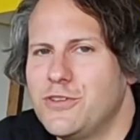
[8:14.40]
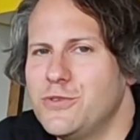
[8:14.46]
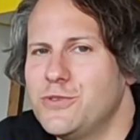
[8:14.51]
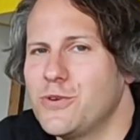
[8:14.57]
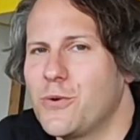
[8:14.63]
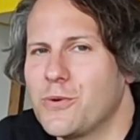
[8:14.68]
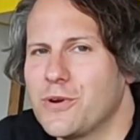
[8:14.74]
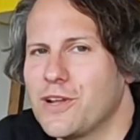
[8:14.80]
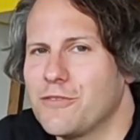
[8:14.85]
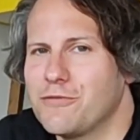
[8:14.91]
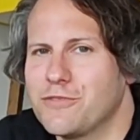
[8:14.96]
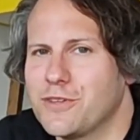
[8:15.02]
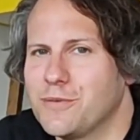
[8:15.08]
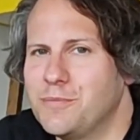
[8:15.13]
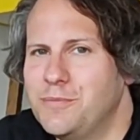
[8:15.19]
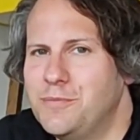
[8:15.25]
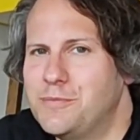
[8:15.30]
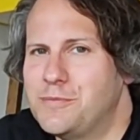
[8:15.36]
if you don't
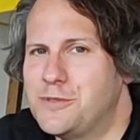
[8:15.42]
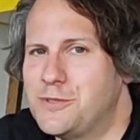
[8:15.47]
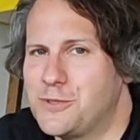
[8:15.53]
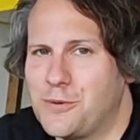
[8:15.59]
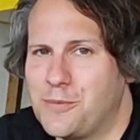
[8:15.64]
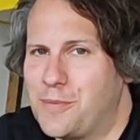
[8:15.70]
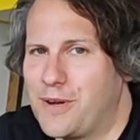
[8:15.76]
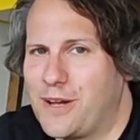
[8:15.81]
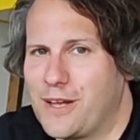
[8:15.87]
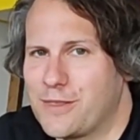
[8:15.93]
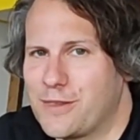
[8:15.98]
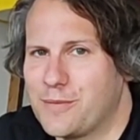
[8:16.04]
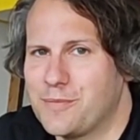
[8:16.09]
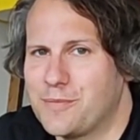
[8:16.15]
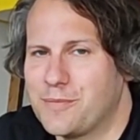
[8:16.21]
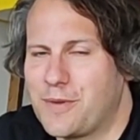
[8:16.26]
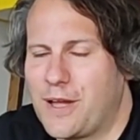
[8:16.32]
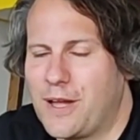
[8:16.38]
love them, don't buy
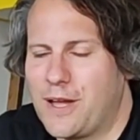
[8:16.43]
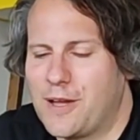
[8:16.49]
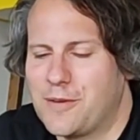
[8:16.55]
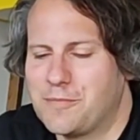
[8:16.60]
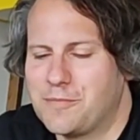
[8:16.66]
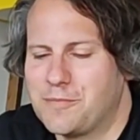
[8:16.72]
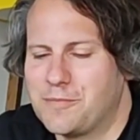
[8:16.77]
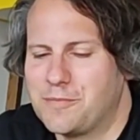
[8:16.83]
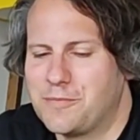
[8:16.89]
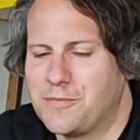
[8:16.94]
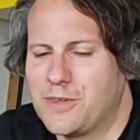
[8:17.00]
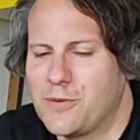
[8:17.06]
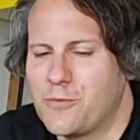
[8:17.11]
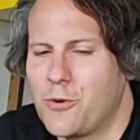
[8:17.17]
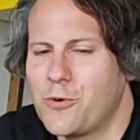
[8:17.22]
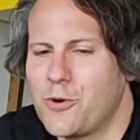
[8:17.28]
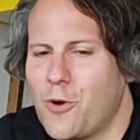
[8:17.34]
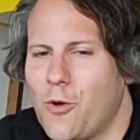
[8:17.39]
them. Um,
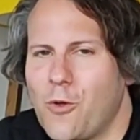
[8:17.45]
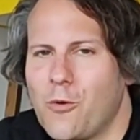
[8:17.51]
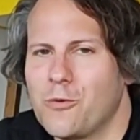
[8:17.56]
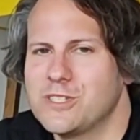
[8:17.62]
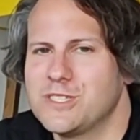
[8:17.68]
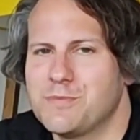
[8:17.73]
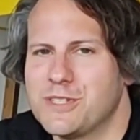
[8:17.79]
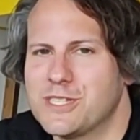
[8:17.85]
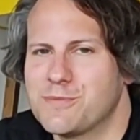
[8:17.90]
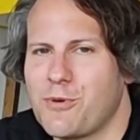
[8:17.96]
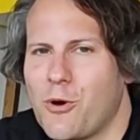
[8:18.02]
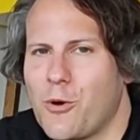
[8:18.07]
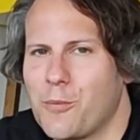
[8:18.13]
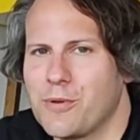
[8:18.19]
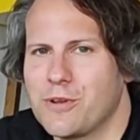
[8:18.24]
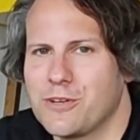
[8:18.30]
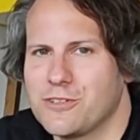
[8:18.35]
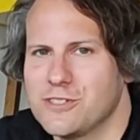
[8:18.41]
they won't always be as
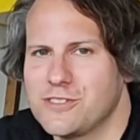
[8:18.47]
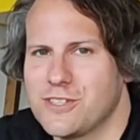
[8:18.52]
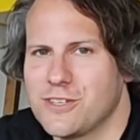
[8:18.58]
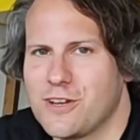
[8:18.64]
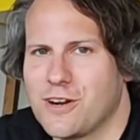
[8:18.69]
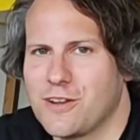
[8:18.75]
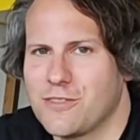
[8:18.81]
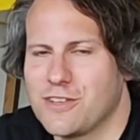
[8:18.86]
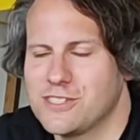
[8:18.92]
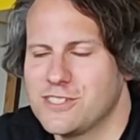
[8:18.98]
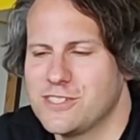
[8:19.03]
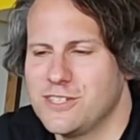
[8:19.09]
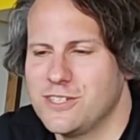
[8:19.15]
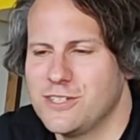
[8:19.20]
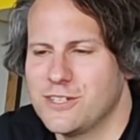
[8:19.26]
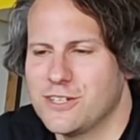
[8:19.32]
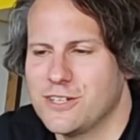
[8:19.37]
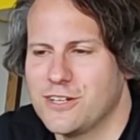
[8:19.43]
popular as they are
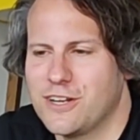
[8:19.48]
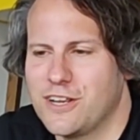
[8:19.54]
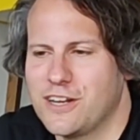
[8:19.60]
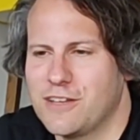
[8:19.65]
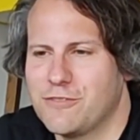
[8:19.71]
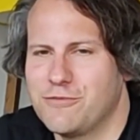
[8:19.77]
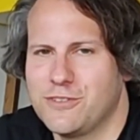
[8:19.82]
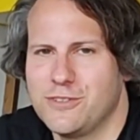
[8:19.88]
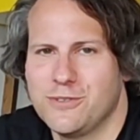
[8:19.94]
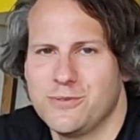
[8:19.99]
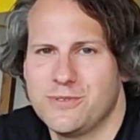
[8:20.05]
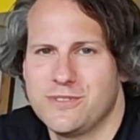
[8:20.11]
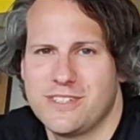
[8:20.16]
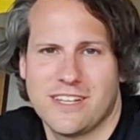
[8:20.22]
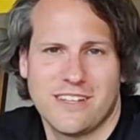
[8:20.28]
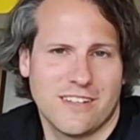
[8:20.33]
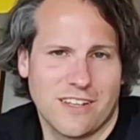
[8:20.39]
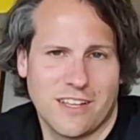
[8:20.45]
this year. And if you
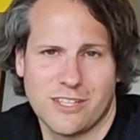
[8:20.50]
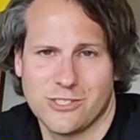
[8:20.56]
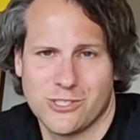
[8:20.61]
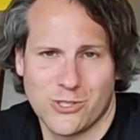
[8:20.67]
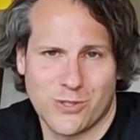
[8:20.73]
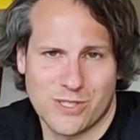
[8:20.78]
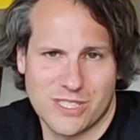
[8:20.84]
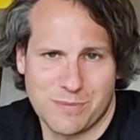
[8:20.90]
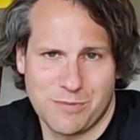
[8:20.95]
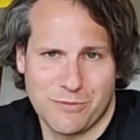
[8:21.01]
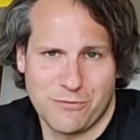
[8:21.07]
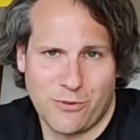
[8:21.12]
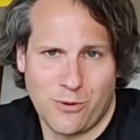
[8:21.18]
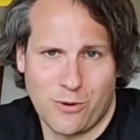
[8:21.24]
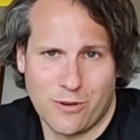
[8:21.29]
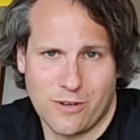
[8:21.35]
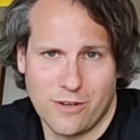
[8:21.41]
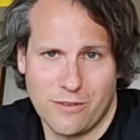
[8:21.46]
didn't like jorts
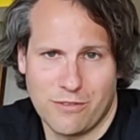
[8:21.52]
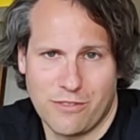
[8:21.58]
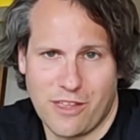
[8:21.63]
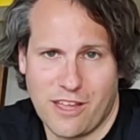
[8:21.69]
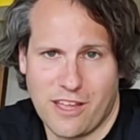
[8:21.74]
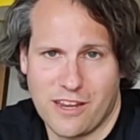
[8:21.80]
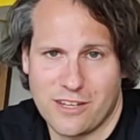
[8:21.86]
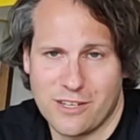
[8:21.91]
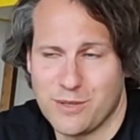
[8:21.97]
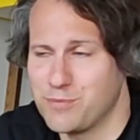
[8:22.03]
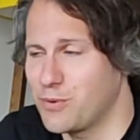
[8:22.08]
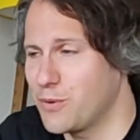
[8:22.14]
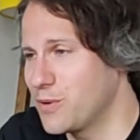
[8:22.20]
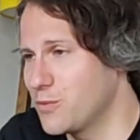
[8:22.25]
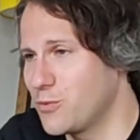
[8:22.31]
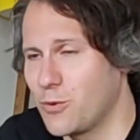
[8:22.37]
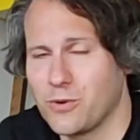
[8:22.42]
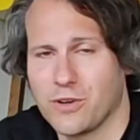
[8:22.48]
before, then you
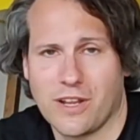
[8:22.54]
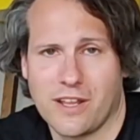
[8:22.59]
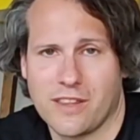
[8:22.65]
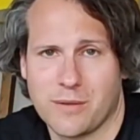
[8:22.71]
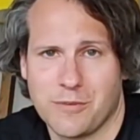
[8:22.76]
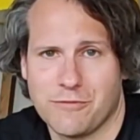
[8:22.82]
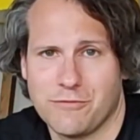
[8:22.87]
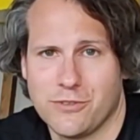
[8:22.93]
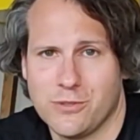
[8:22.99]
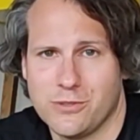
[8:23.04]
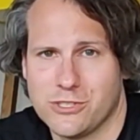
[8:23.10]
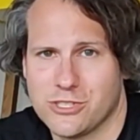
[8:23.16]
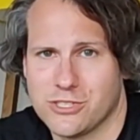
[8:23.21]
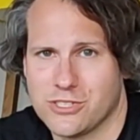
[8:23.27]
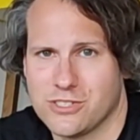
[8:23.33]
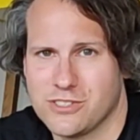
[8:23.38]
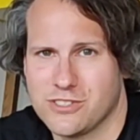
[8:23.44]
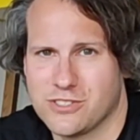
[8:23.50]
probably won't like them in
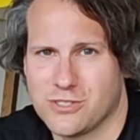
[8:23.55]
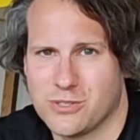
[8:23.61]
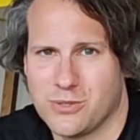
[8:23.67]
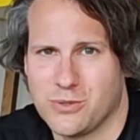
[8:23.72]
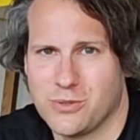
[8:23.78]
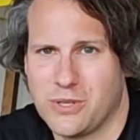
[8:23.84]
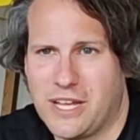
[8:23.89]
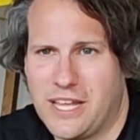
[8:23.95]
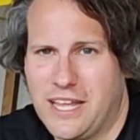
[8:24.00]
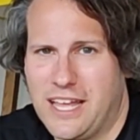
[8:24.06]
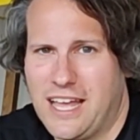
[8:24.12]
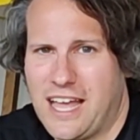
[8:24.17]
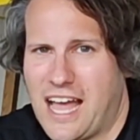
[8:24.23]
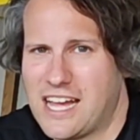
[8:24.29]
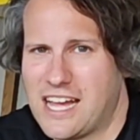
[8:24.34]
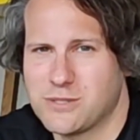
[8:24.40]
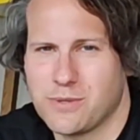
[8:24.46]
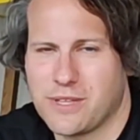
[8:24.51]
future. So,
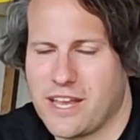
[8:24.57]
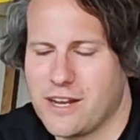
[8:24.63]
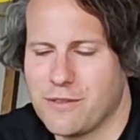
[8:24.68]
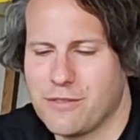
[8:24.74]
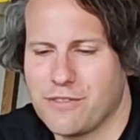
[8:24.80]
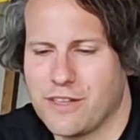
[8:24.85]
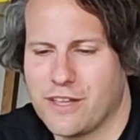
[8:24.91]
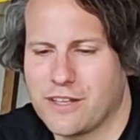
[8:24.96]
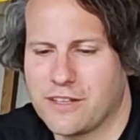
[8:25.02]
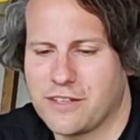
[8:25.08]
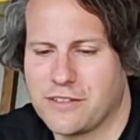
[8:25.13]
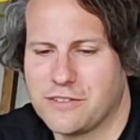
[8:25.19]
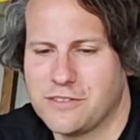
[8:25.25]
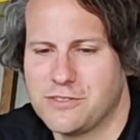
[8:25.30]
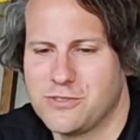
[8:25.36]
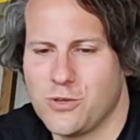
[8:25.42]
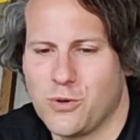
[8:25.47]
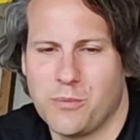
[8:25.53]
as with
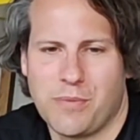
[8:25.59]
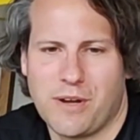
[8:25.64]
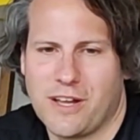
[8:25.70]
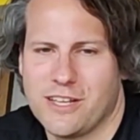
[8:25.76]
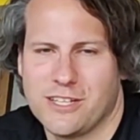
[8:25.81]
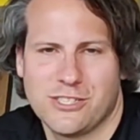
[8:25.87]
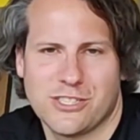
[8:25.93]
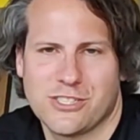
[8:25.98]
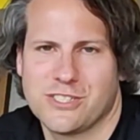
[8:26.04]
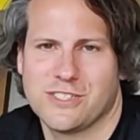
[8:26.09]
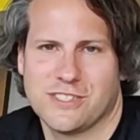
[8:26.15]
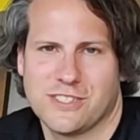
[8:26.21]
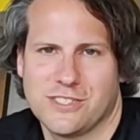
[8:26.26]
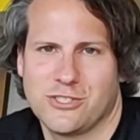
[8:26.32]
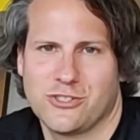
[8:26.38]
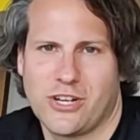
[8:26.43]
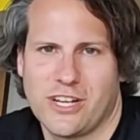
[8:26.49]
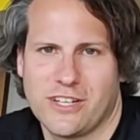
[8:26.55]
anything, don't buy it just
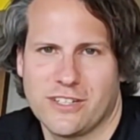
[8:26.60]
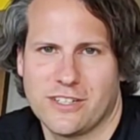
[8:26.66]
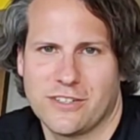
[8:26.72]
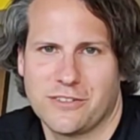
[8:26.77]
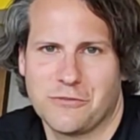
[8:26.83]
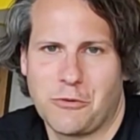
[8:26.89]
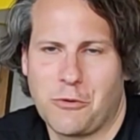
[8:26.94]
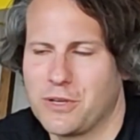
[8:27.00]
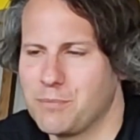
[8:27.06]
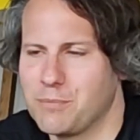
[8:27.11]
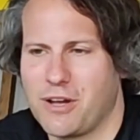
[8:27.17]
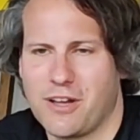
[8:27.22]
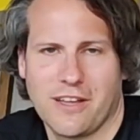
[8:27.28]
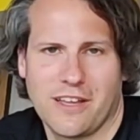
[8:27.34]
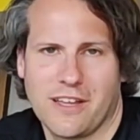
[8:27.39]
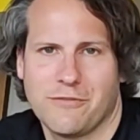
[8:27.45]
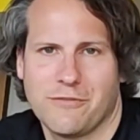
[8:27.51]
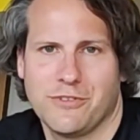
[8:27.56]
because it's trending. Only
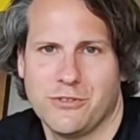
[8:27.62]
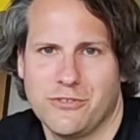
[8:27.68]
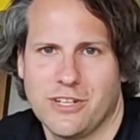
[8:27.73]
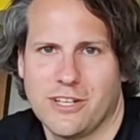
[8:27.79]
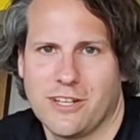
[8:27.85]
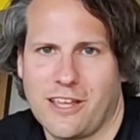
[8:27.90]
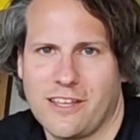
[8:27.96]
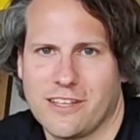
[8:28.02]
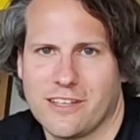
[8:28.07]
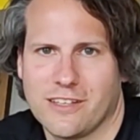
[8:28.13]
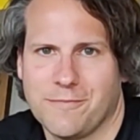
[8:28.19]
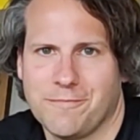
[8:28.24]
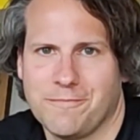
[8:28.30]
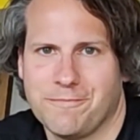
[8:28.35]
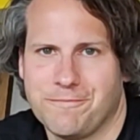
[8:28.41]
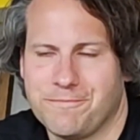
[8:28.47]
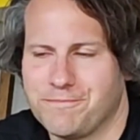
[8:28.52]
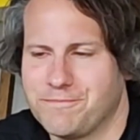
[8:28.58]
buy it if you really like
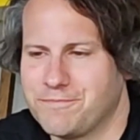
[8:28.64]
it.